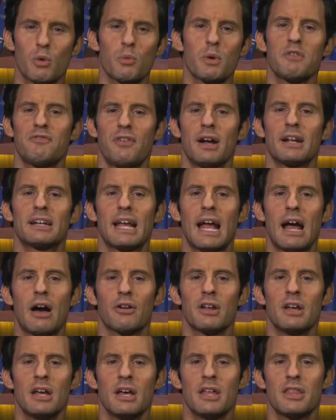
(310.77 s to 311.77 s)
what are we finding
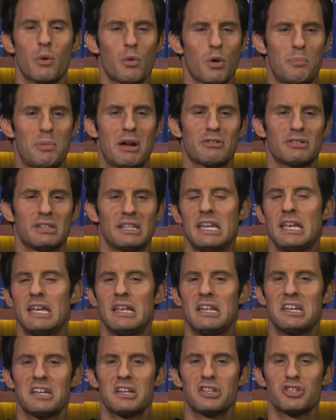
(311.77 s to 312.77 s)
out? That we're apparently
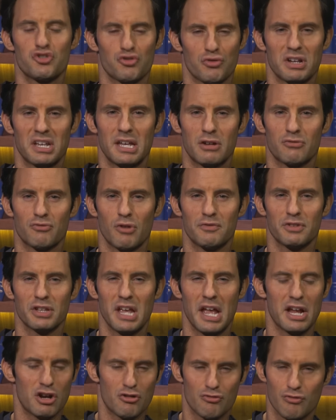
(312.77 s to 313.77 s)
eating and drinking
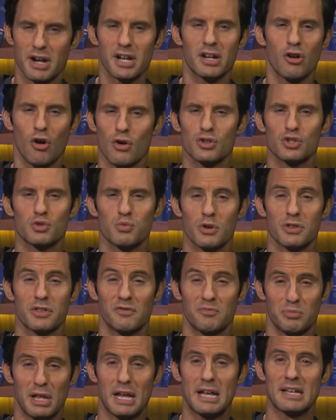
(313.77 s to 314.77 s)
roughly a credit card's worth
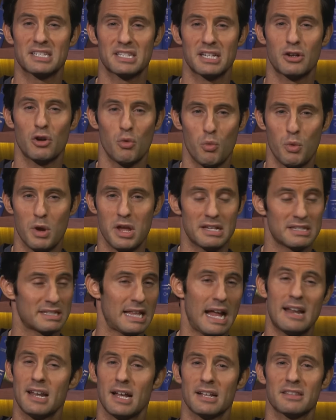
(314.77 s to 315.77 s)
of plastic a week. Is
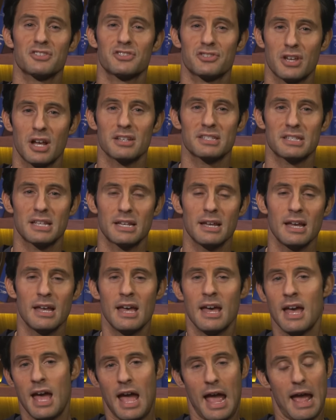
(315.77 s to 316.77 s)
that not disgusting?
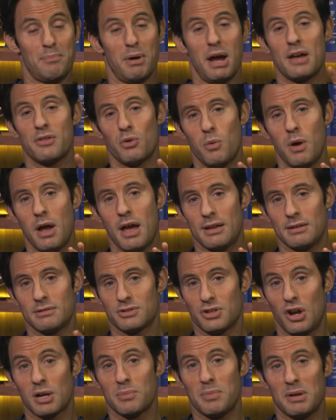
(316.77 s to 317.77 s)
And by the way,
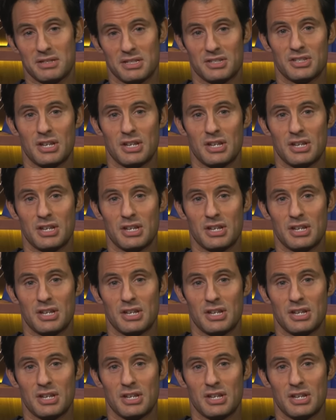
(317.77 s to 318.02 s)
talk about